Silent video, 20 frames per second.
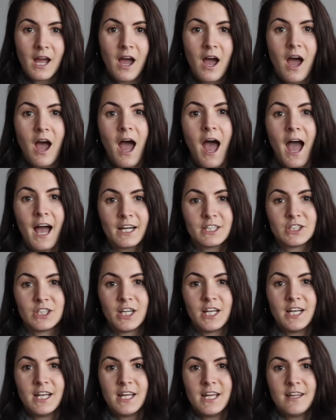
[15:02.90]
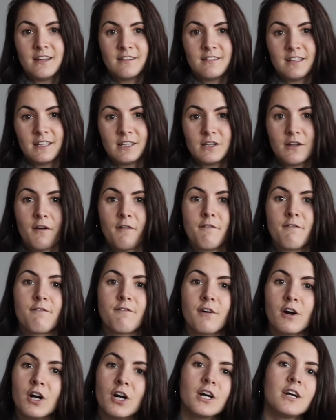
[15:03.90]
action is like the
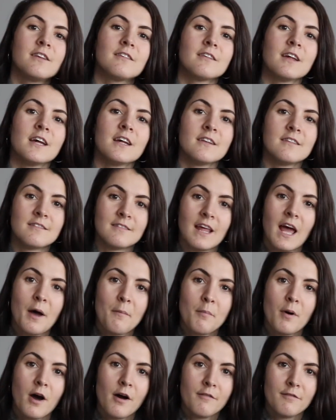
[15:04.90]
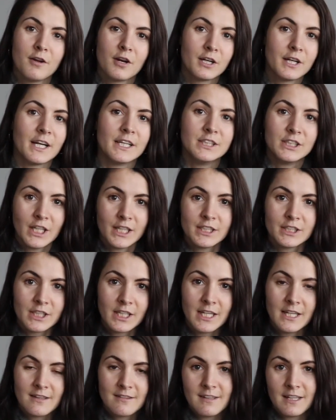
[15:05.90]
first step of your
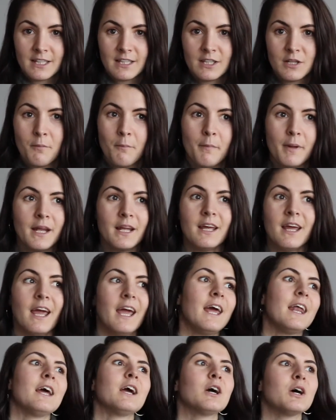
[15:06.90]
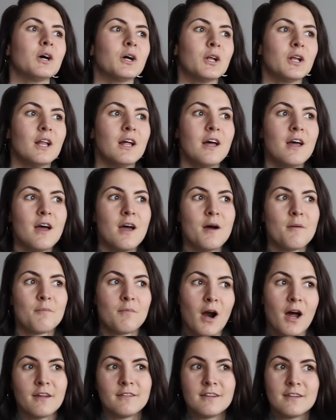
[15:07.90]
digestion. It's like the mechanical
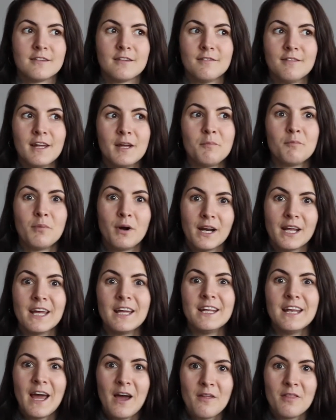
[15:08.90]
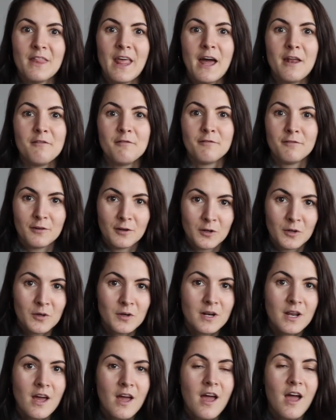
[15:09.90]
process of like breaking down that
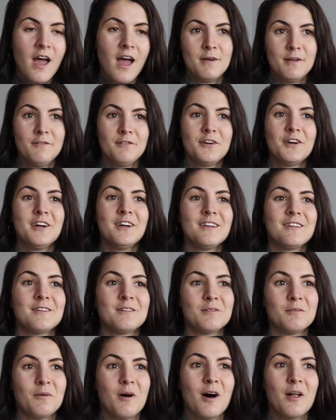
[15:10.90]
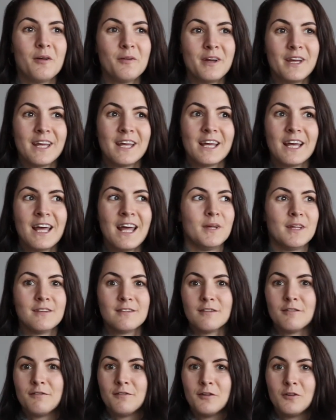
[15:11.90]
food. And if you're swallowing a
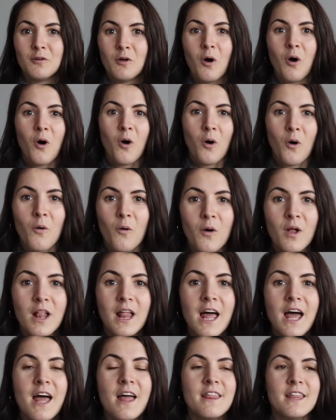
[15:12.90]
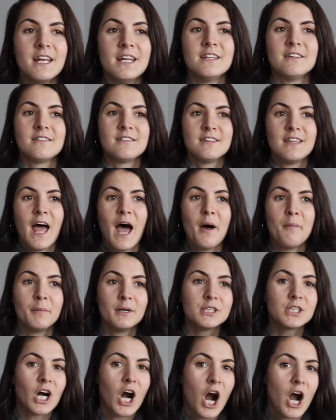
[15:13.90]
piece of food whole, then it's that
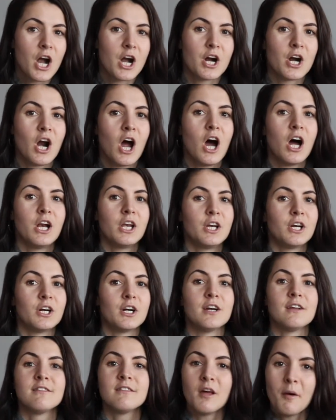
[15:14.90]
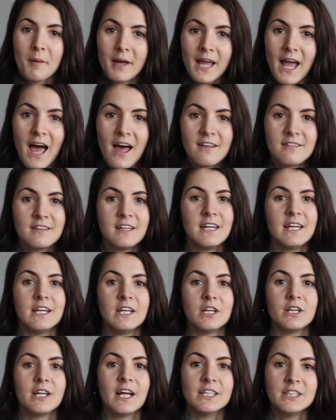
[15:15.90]
much harder on your stomach acid
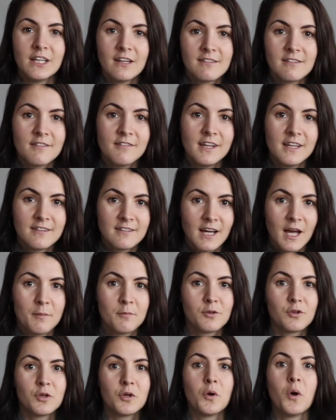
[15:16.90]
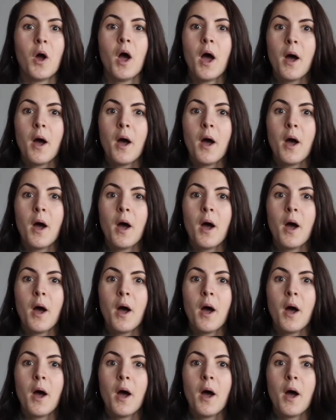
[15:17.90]
and your digestive enzymes to